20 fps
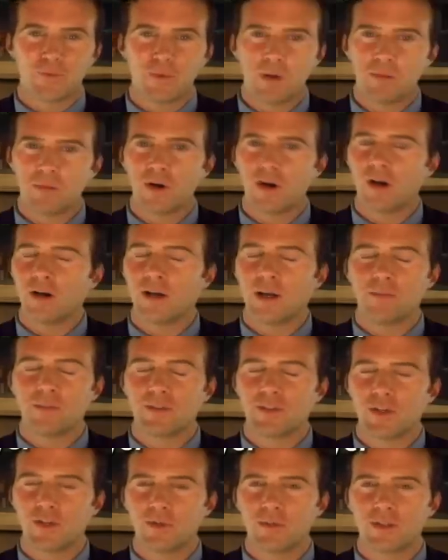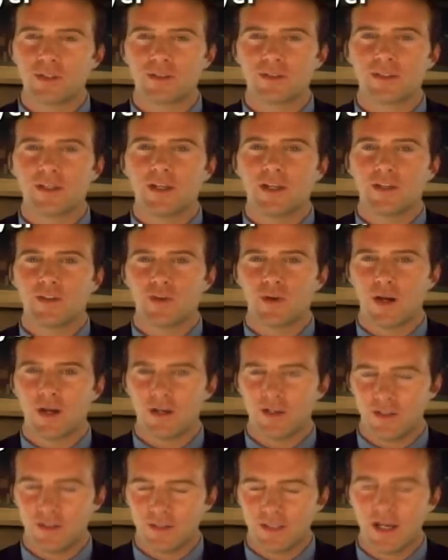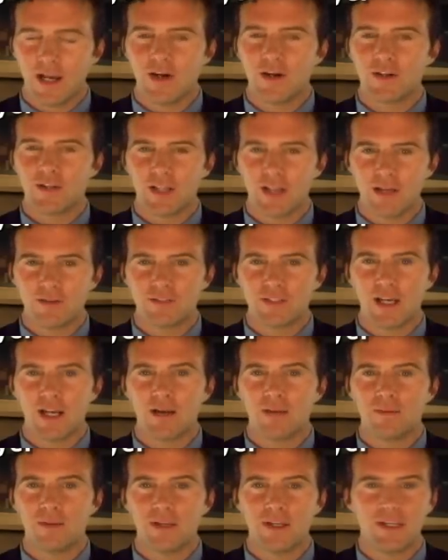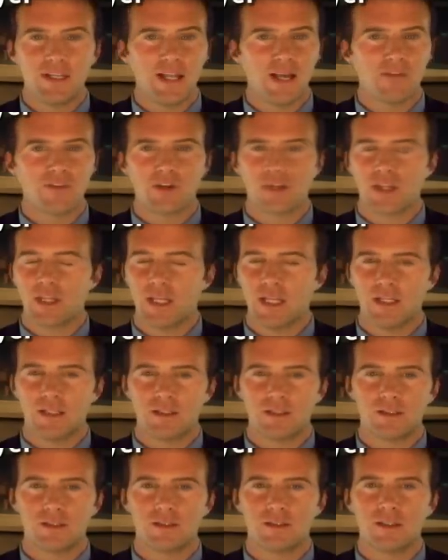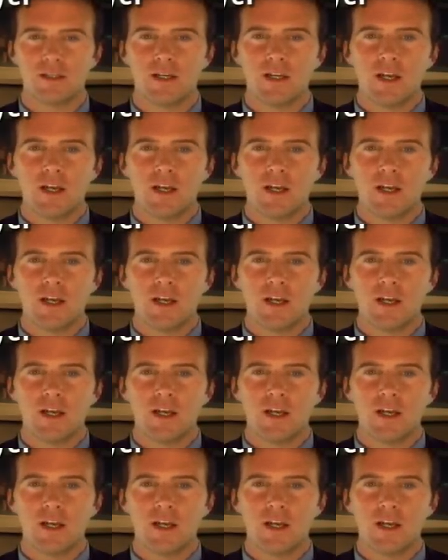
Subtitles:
Remember, our epidermis throughout our entire lifetime never thins.